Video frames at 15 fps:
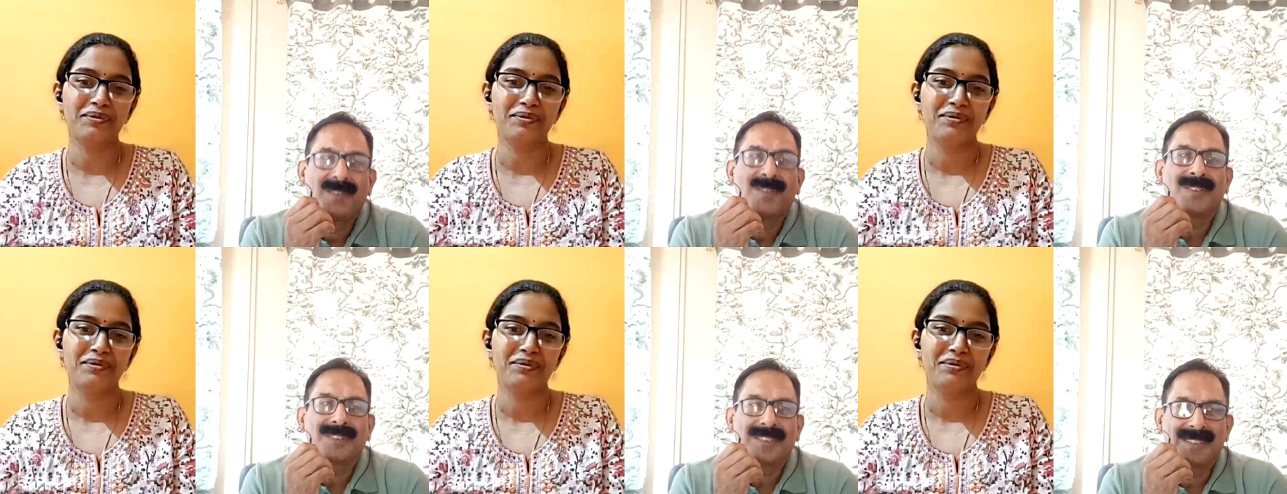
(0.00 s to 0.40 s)

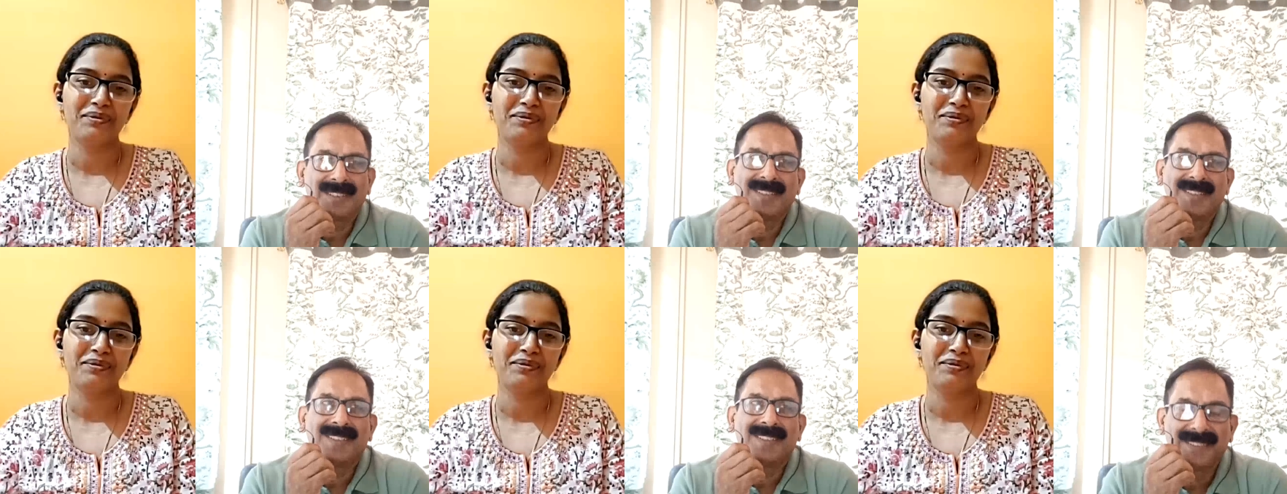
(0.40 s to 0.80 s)

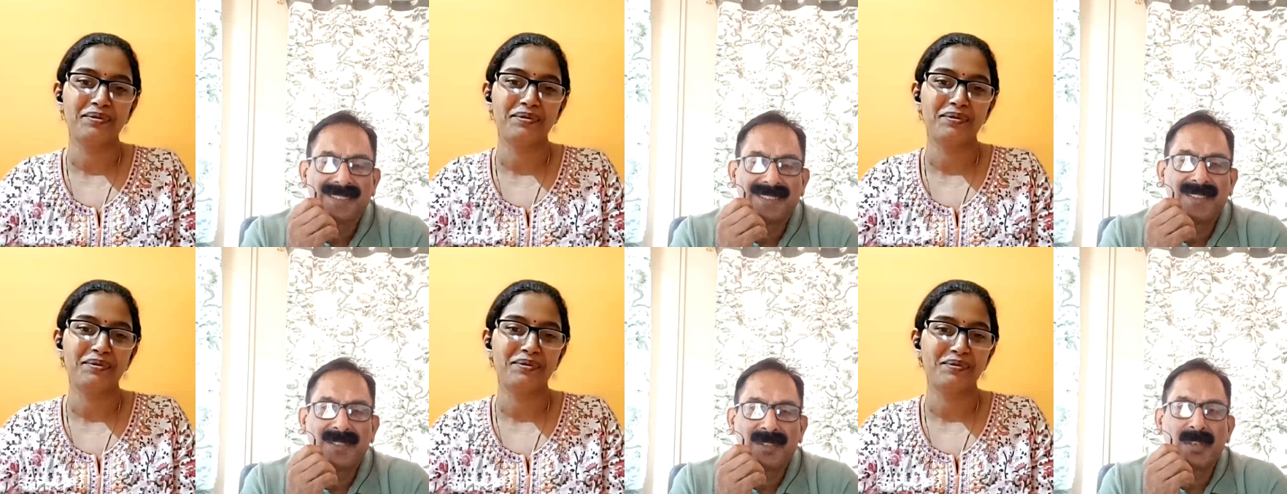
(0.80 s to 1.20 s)
Speaker 1: Okay.
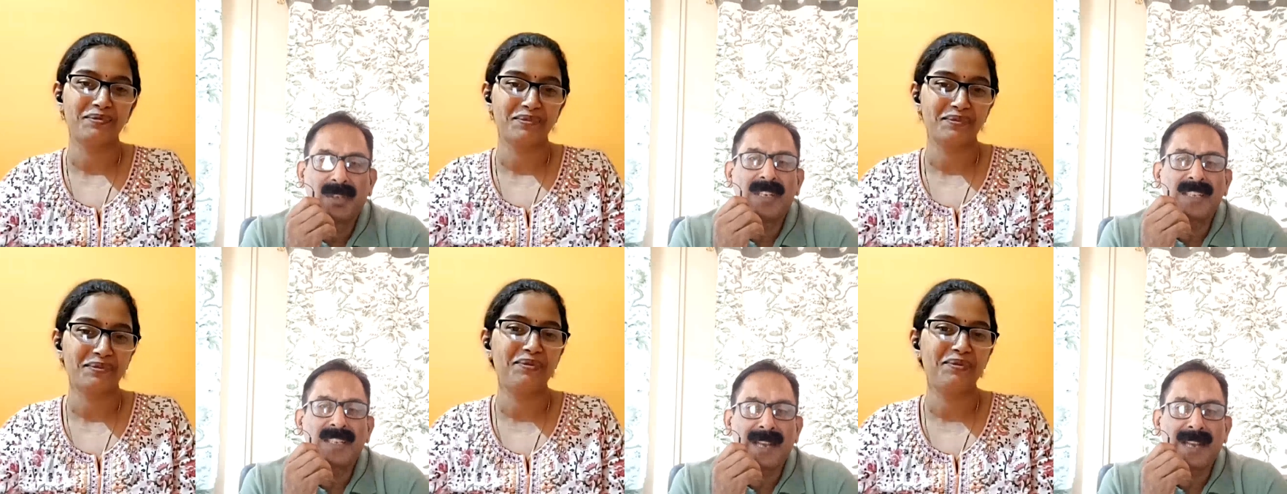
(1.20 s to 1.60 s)

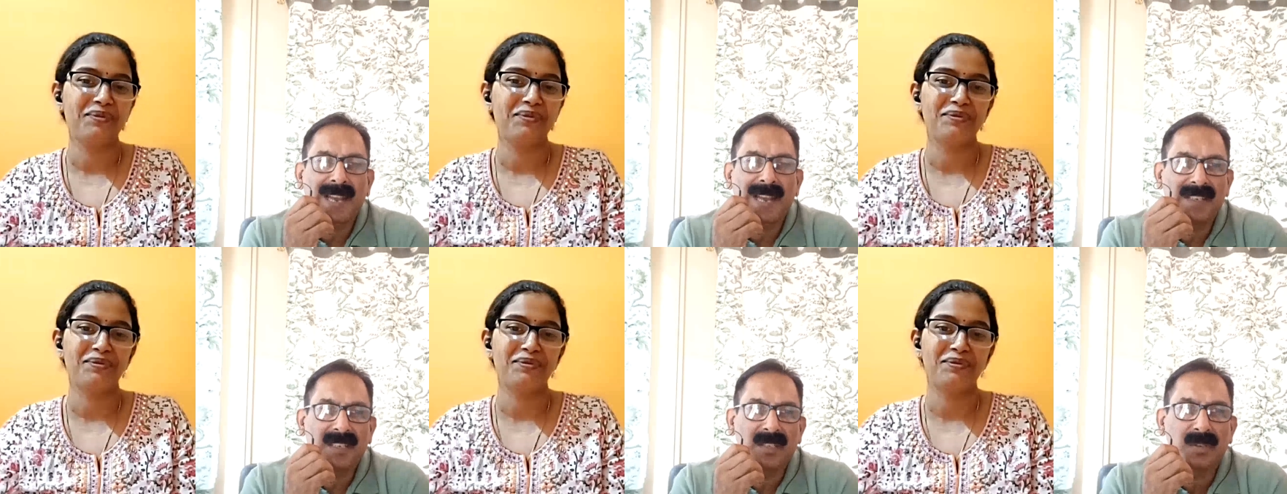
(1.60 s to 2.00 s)
So it is
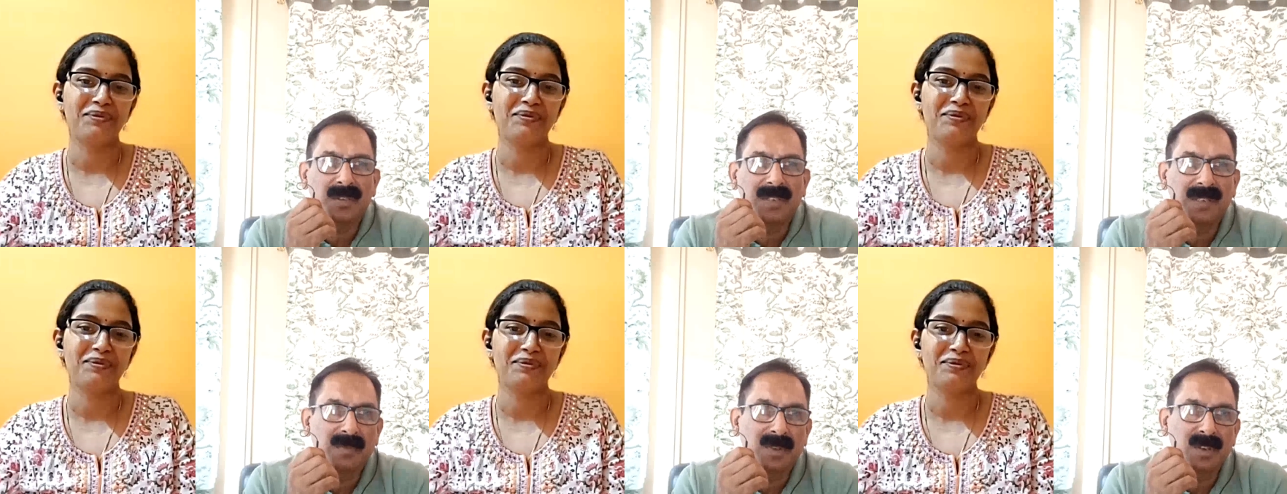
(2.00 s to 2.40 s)
nice
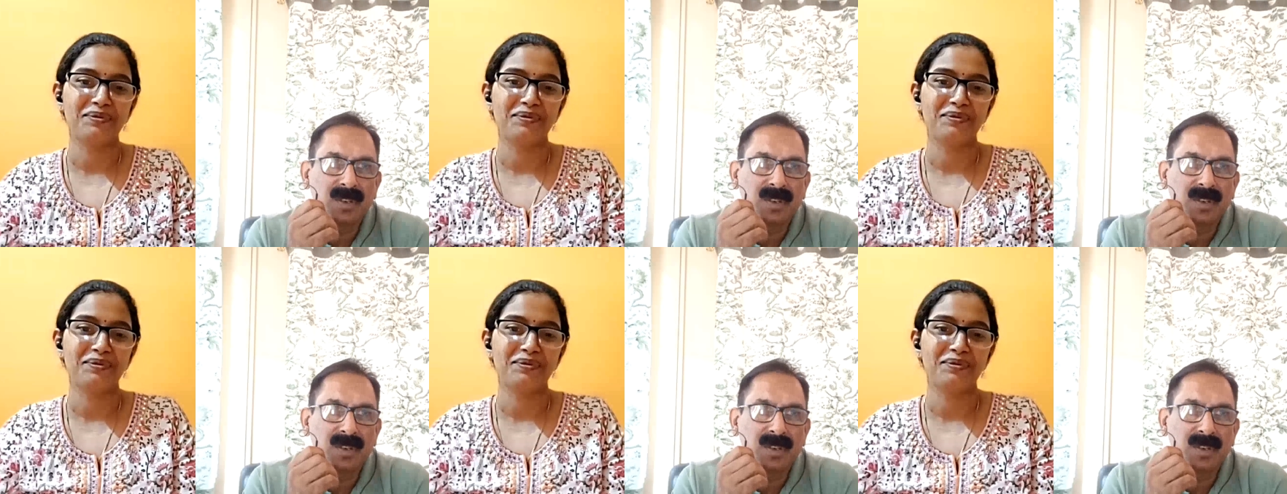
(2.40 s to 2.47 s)
actually,